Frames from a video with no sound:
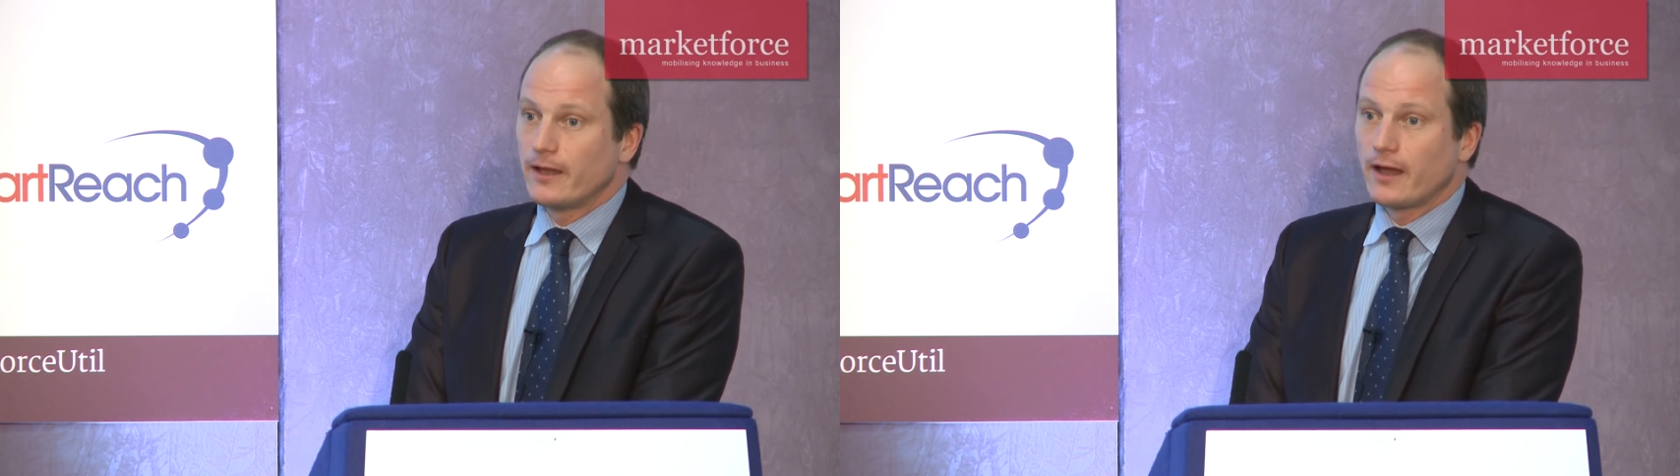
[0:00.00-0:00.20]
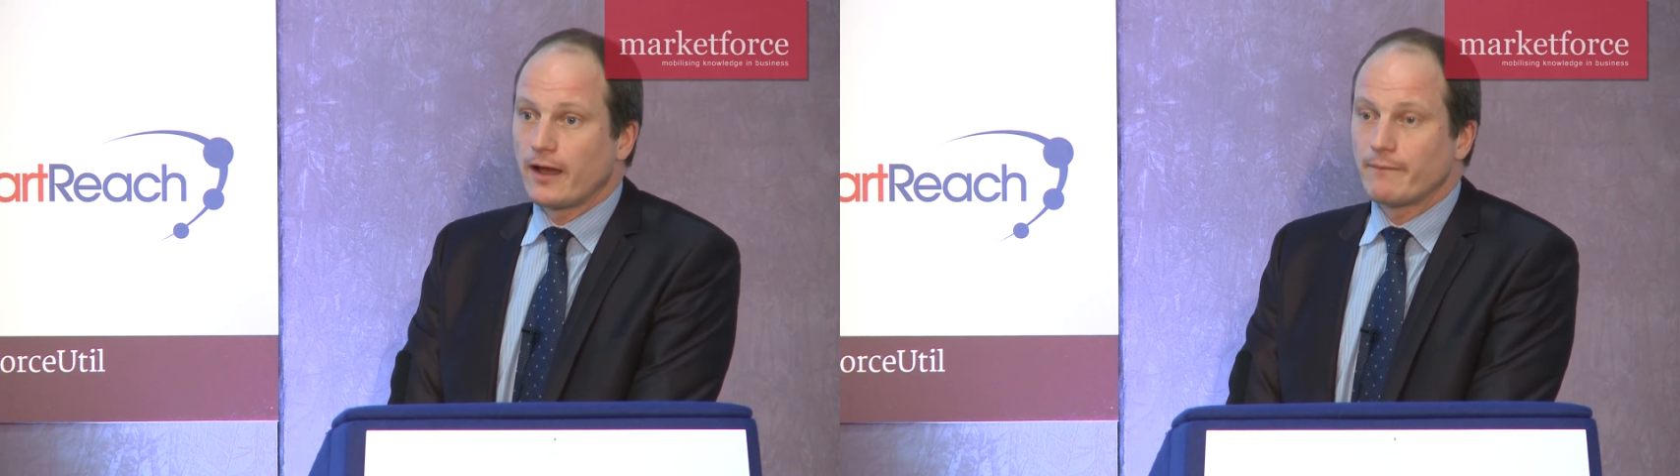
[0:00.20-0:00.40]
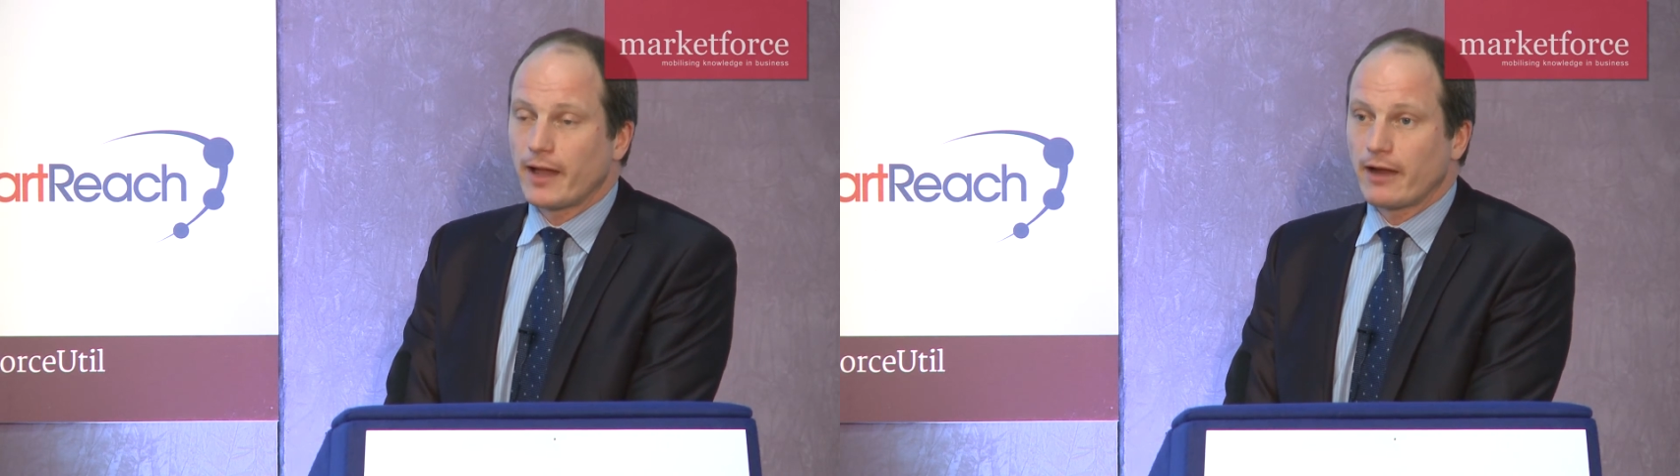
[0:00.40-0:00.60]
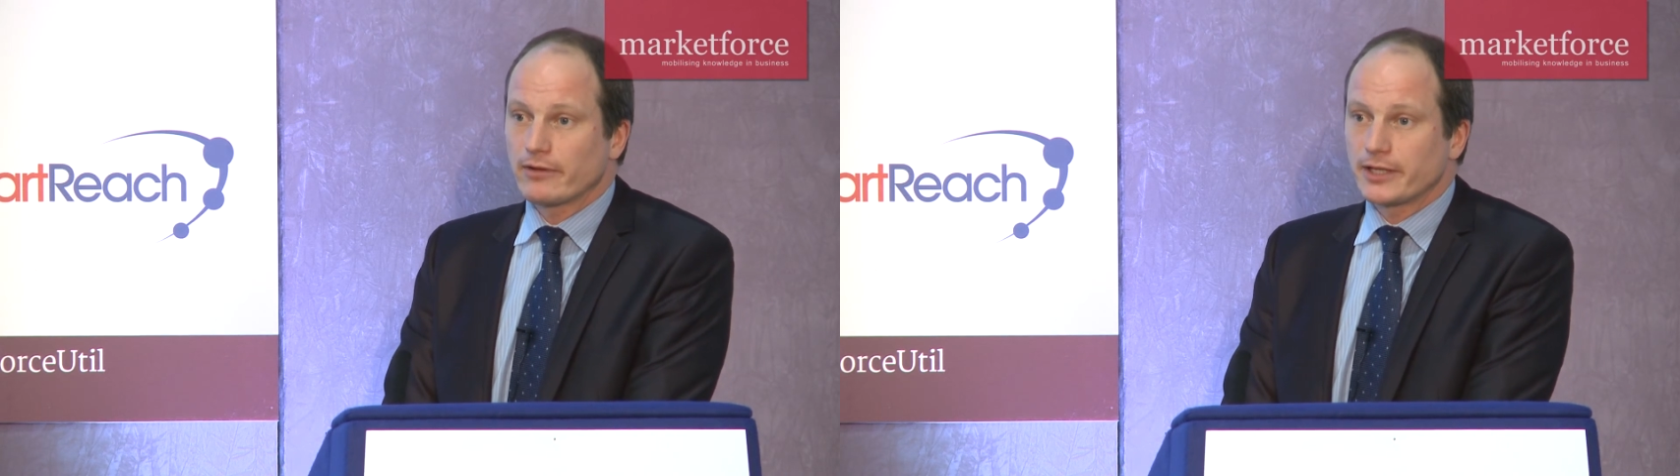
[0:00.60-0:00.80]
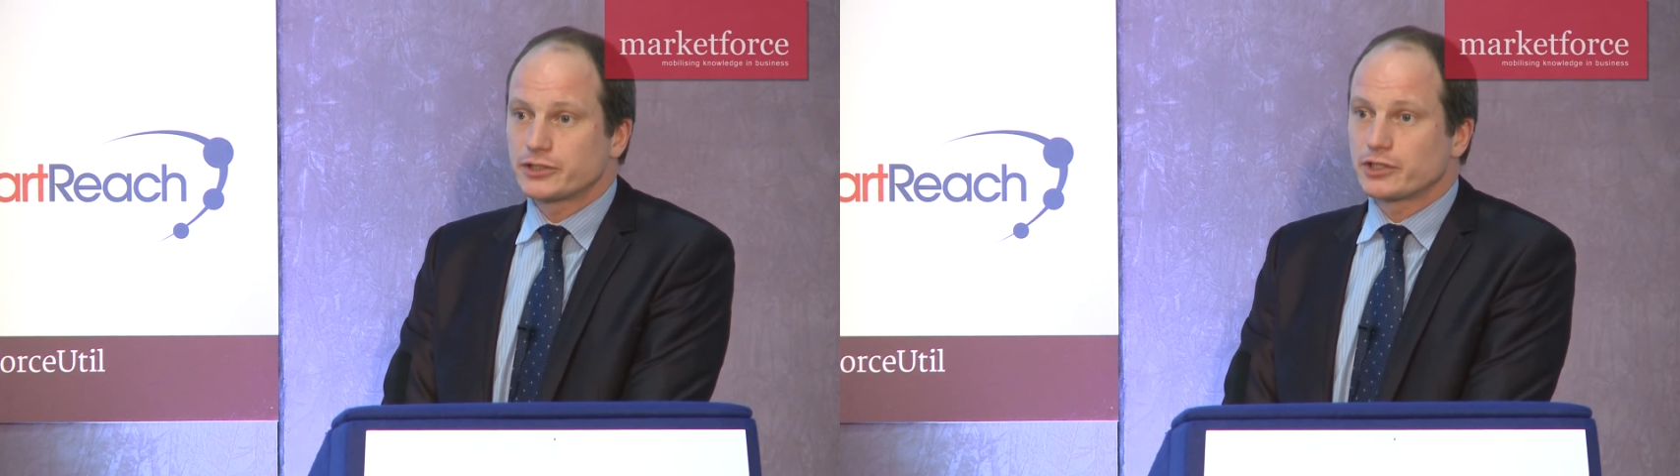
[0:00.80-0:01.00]
Our
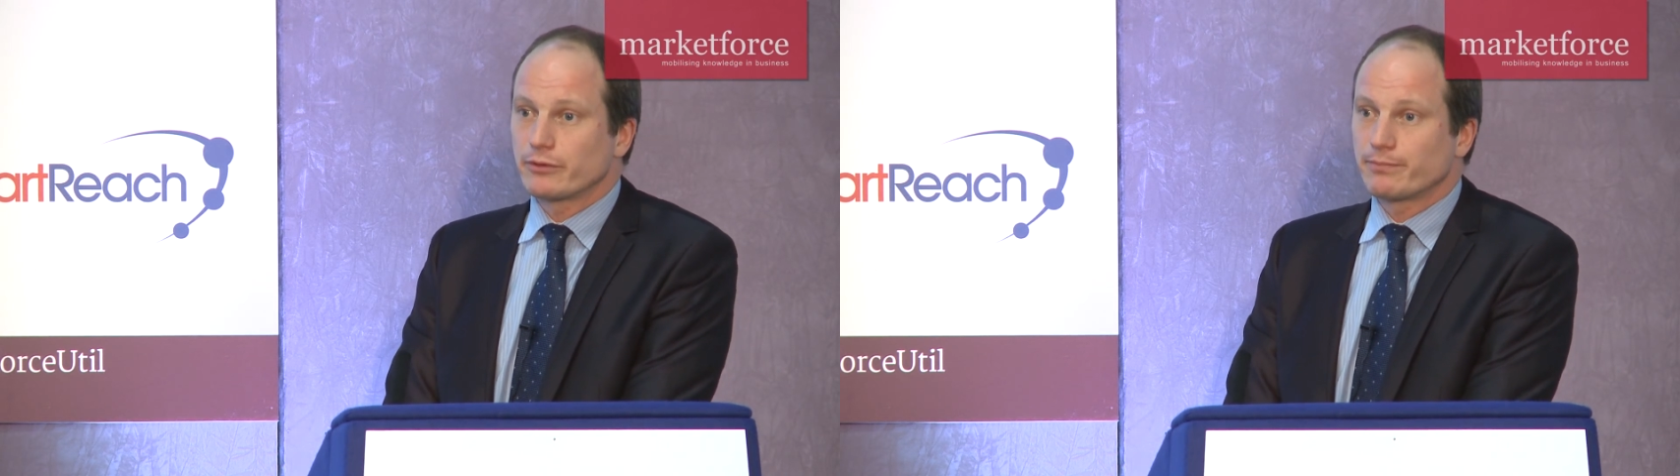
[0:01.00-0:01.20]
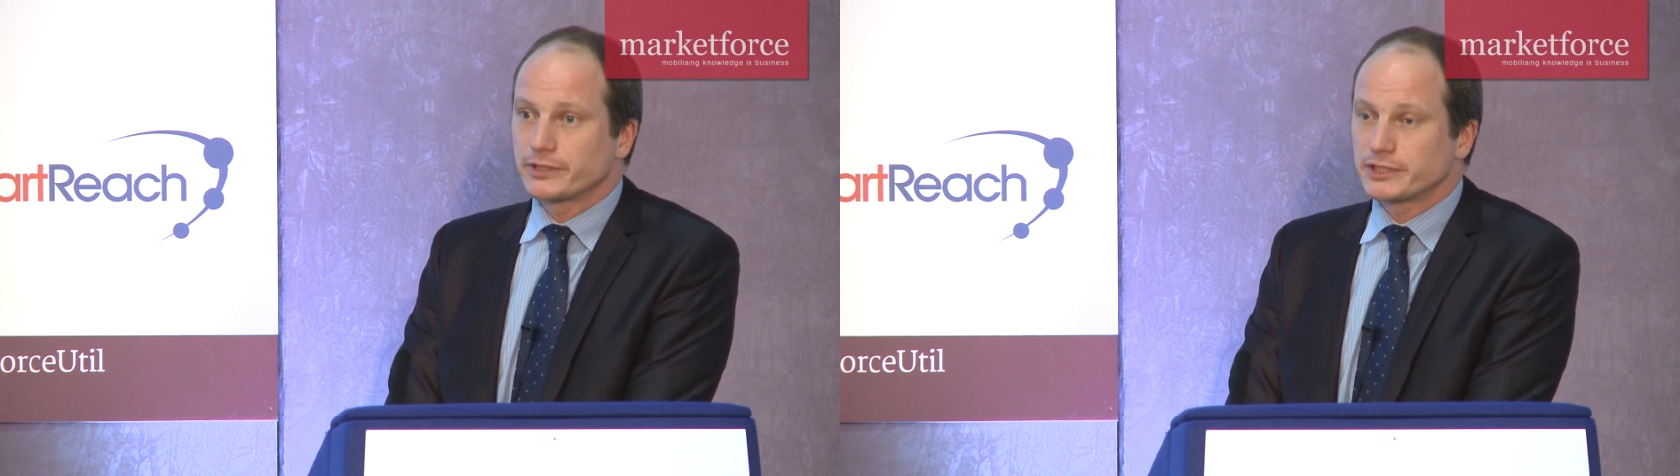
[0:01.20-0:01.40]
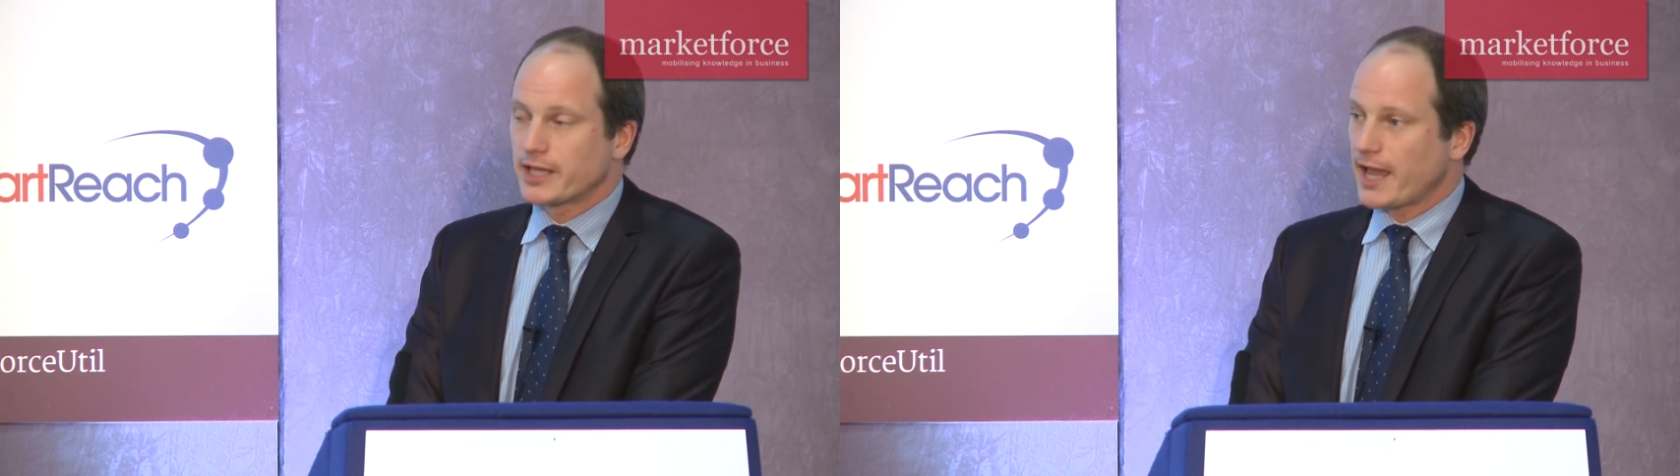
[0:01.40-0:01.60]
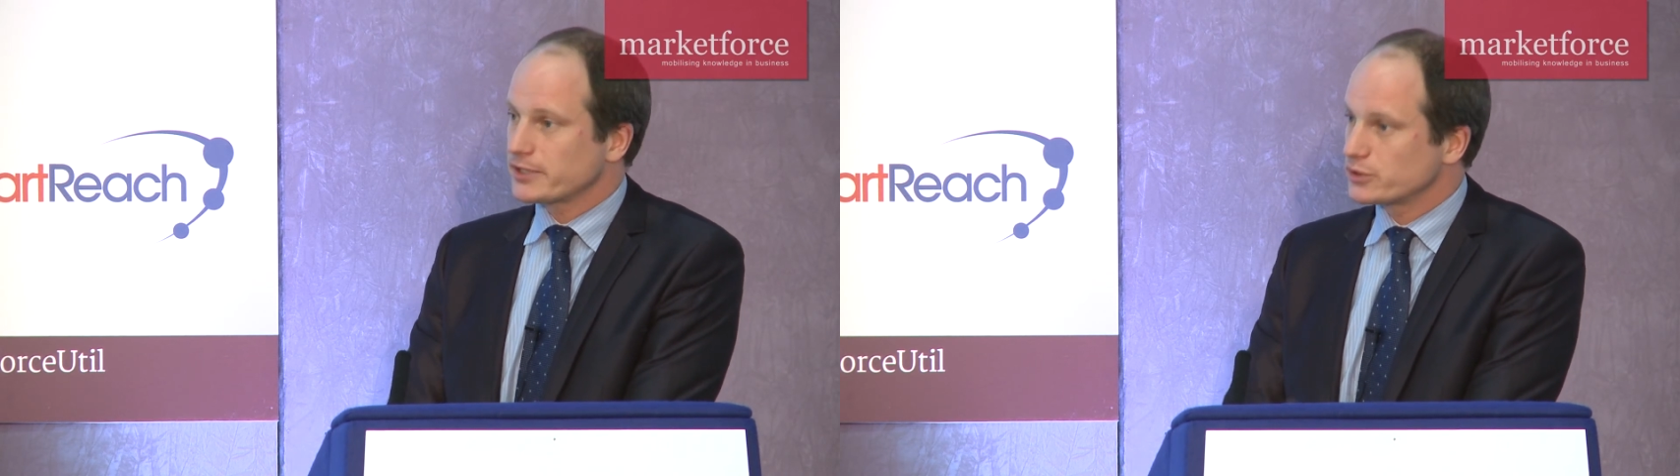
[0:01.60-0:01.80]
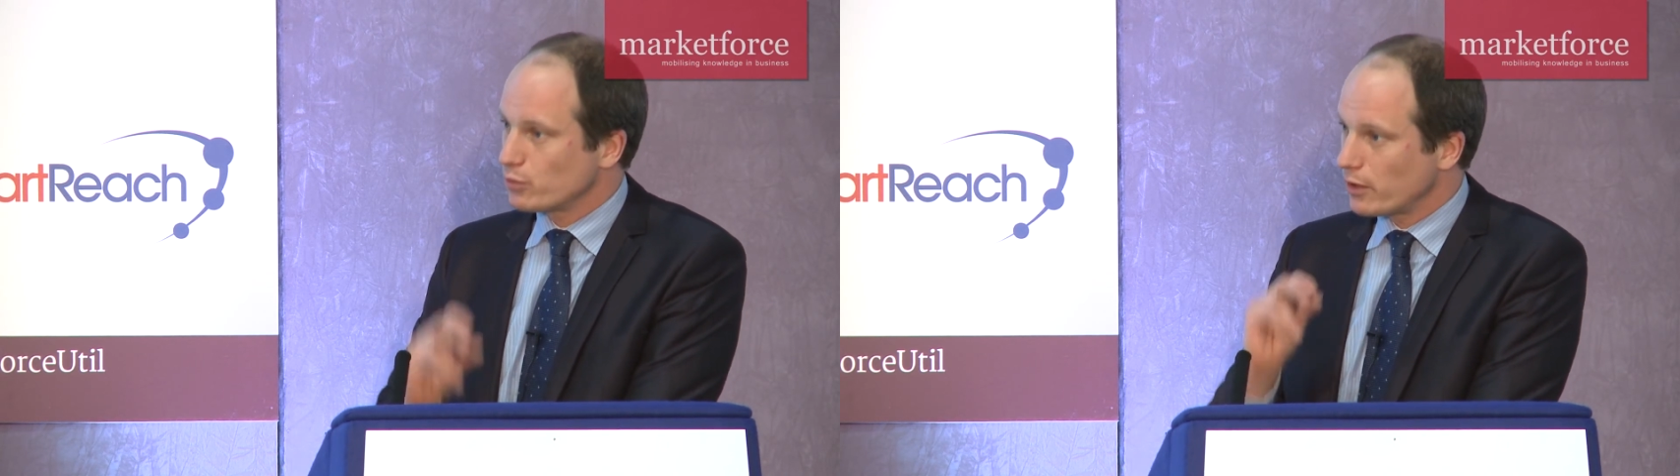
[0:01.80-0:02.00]
relationship with British Gas has